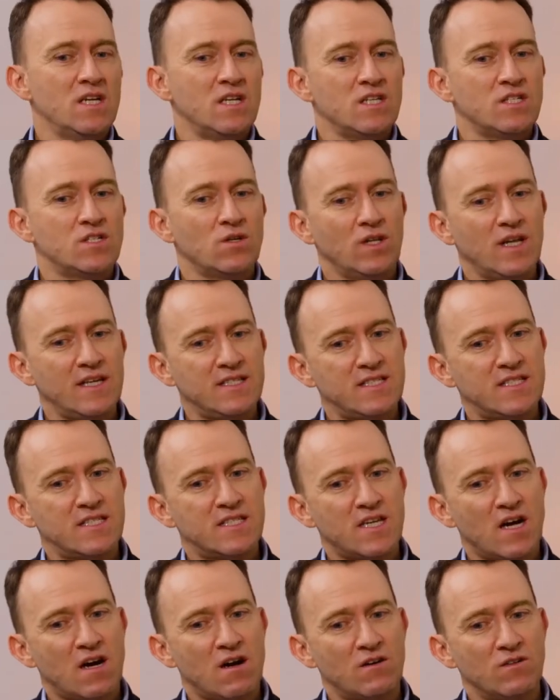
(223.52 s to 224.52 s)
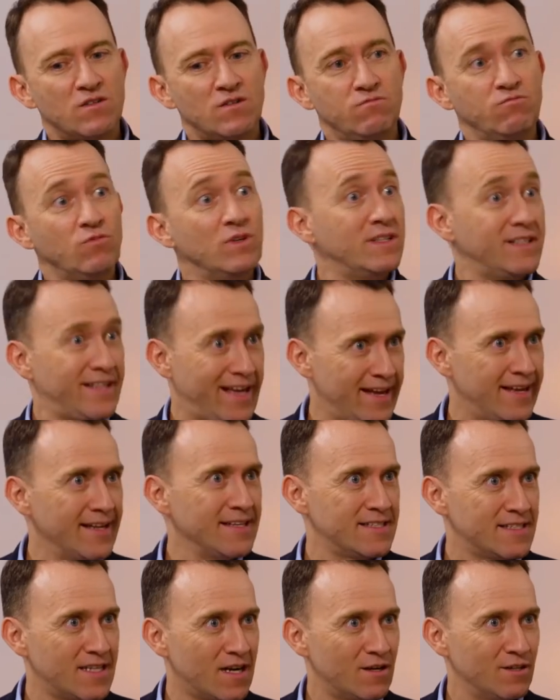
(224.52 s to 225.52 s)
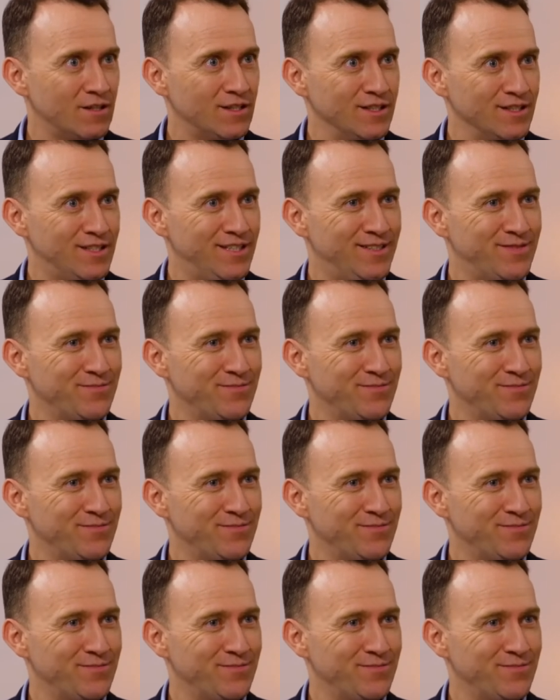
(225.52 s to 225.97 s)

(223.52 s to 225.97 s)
So let's start with getting started.